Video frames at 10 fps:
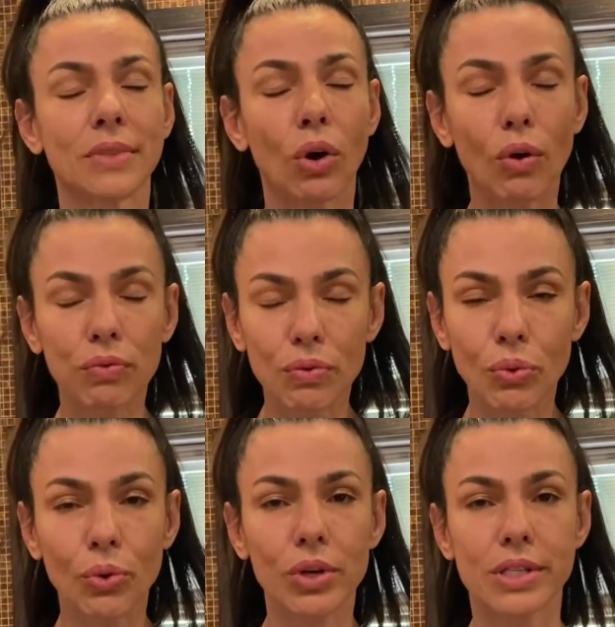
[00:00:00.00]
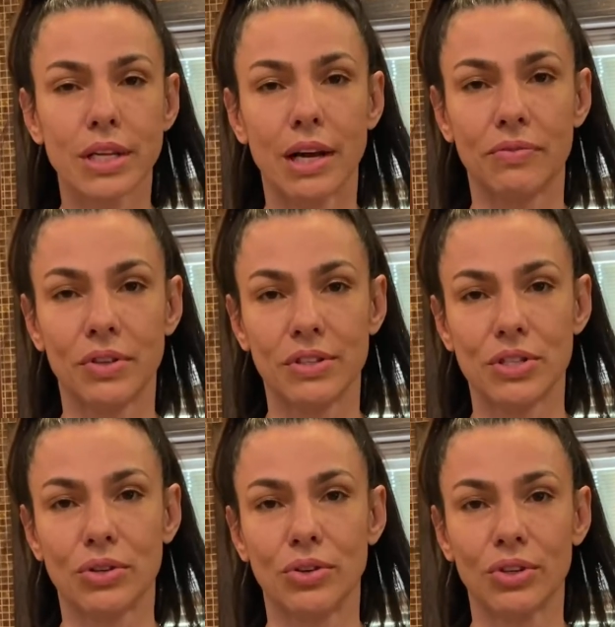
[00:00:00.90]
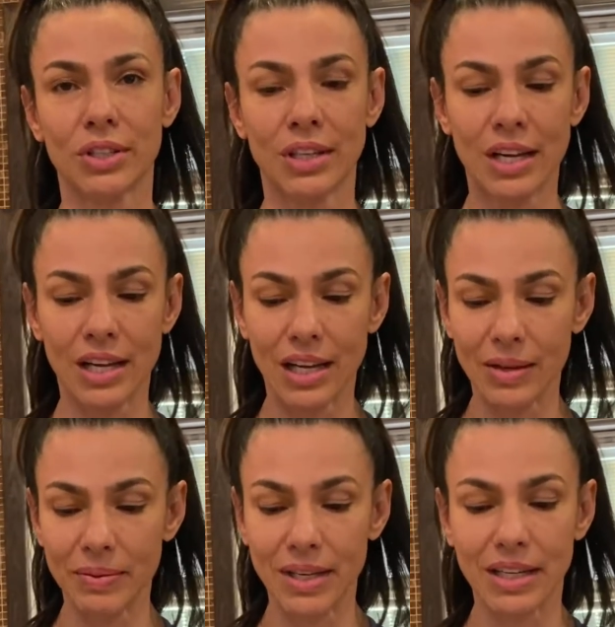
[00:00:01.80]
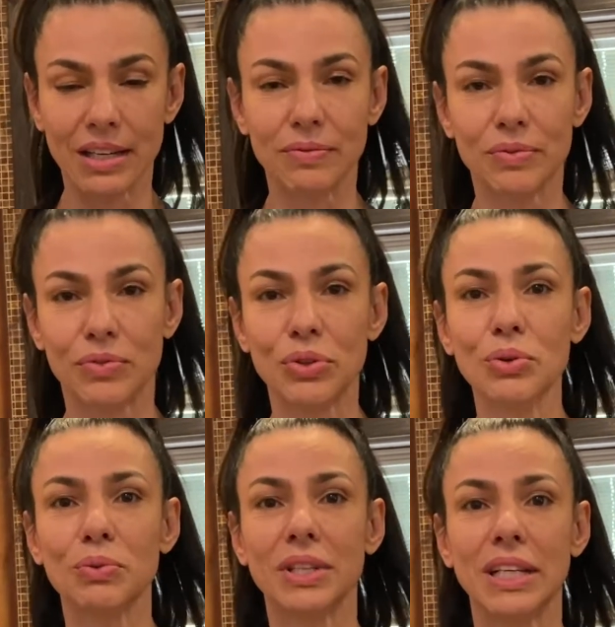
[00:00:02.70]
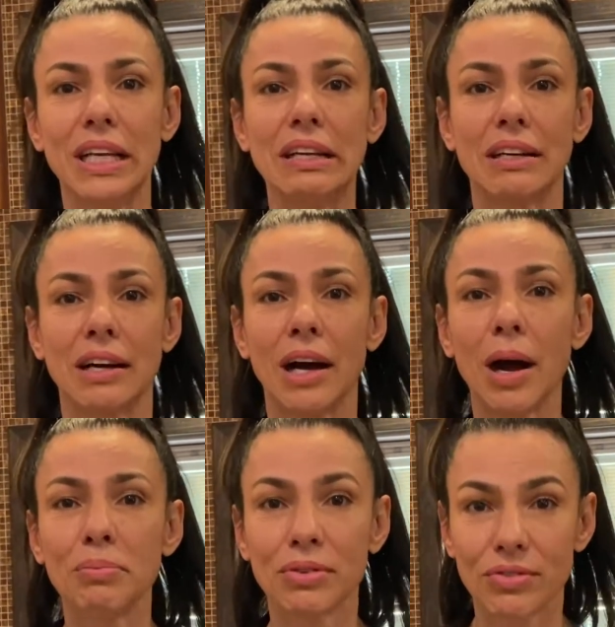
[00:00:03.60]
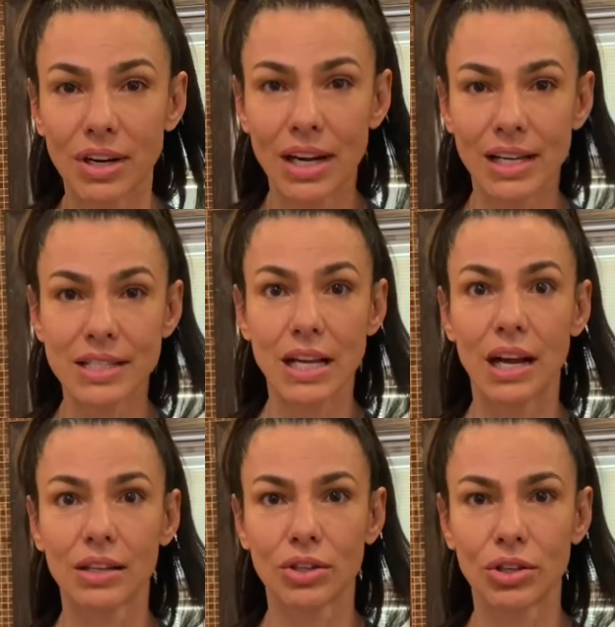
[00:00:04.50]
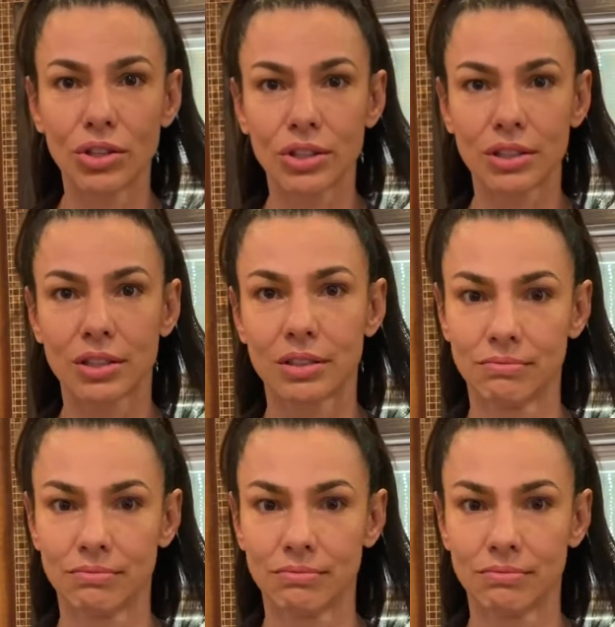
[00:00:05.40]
Of course after it's cooked. I mean, if you would eat a cup of rice uncooked.